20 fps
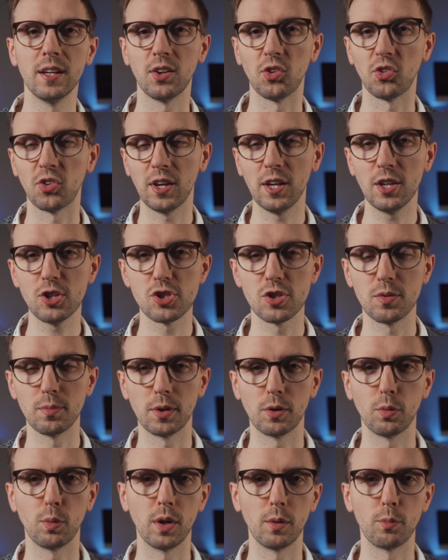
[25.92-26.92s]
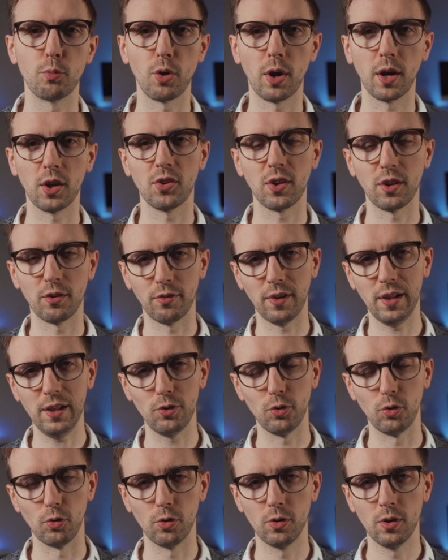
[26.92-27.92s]
distinction between price and
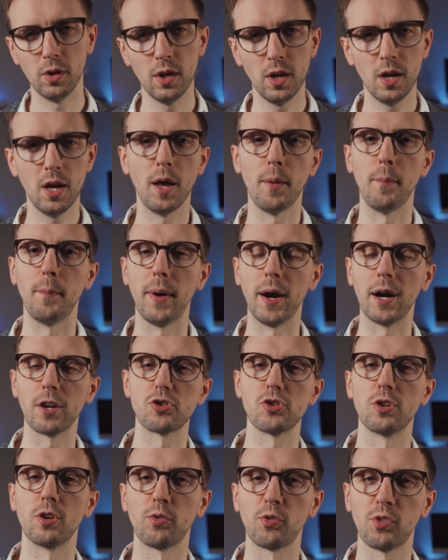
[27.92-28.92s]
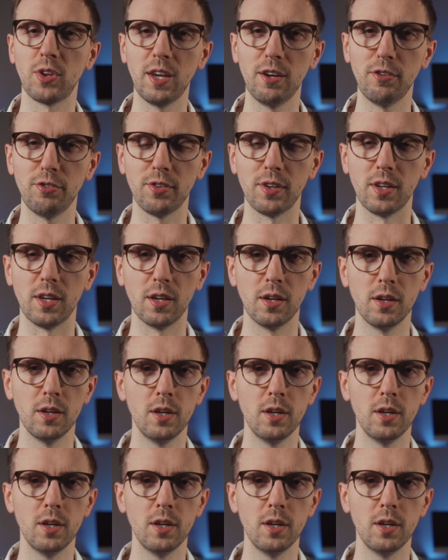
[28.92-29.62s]
value, margin of safety,